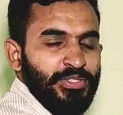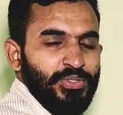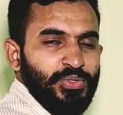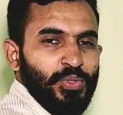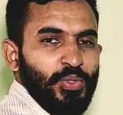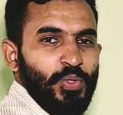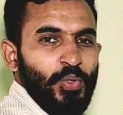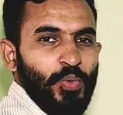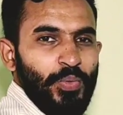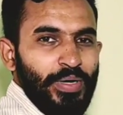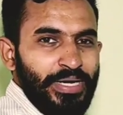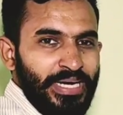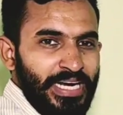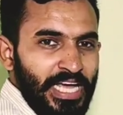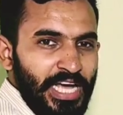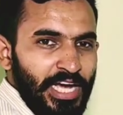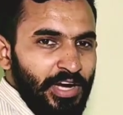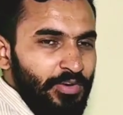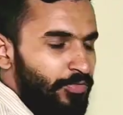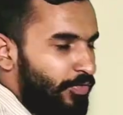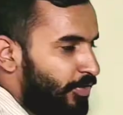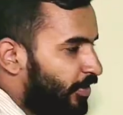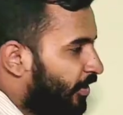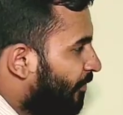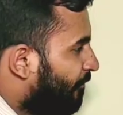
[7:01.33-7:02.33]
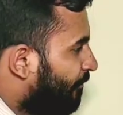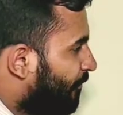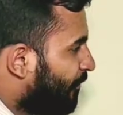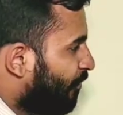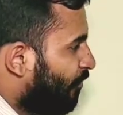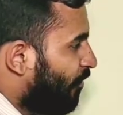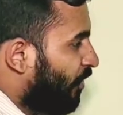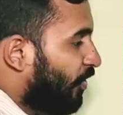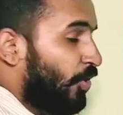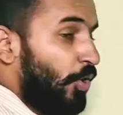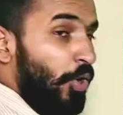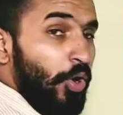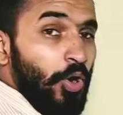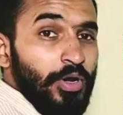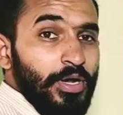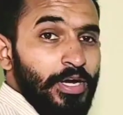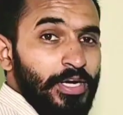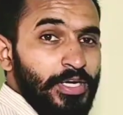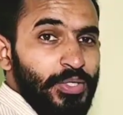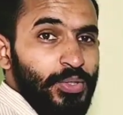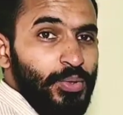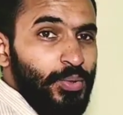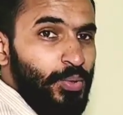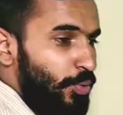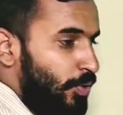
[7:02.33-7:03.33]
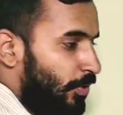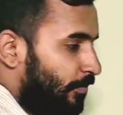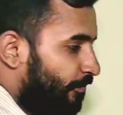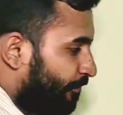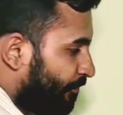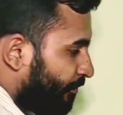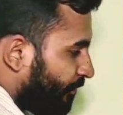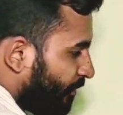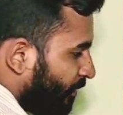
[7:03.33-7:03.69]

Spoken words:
So whenever we'll call a tool